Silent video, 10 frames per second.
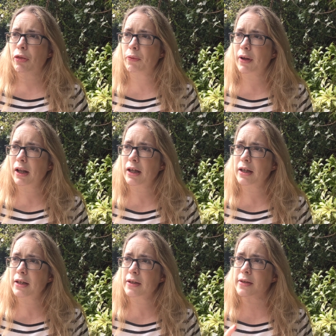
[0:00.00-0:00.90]

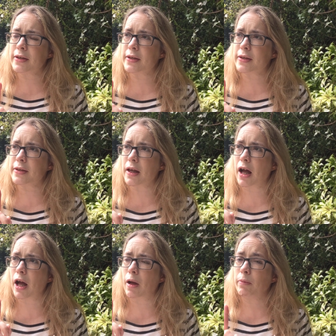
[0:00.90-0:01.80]
thrillers,
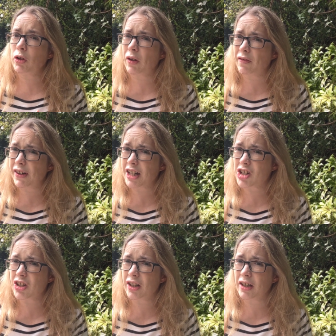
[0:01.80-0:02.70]
um, non
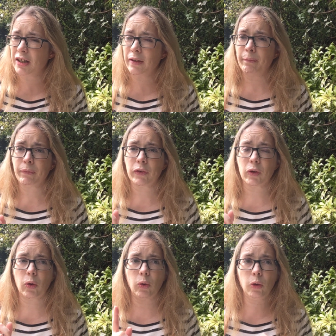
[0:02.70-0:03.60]
fiction
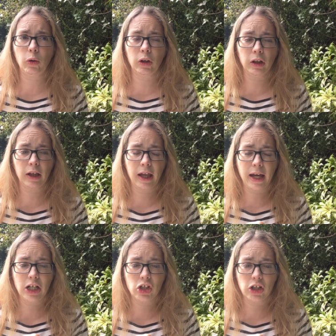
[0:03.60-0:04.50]
all
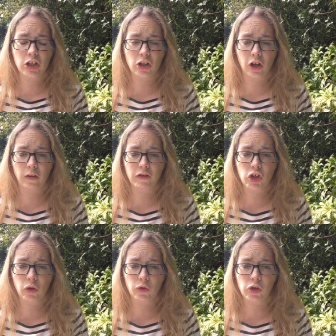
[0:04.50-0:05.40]
ages of
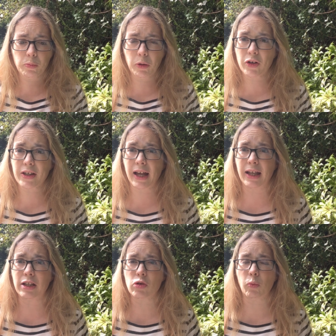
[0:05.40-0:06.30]
children's books
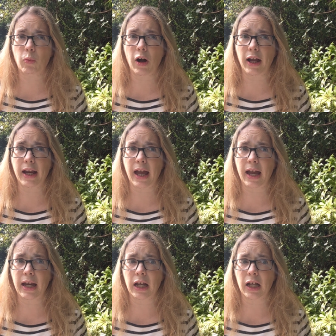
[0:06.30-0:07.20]
and YA.
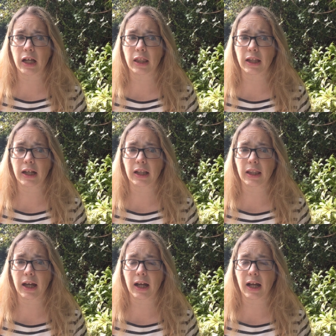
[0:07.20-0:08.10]
I think
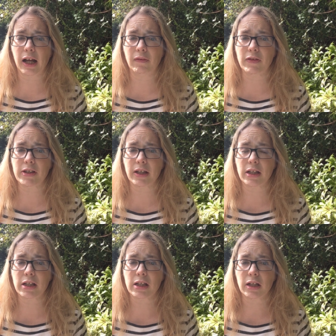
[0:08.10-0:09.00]
that covers
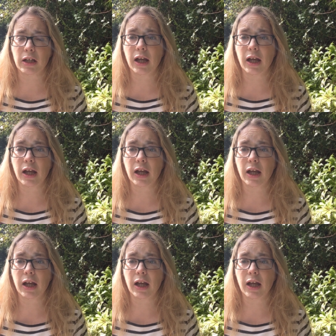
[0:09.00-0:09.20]
it.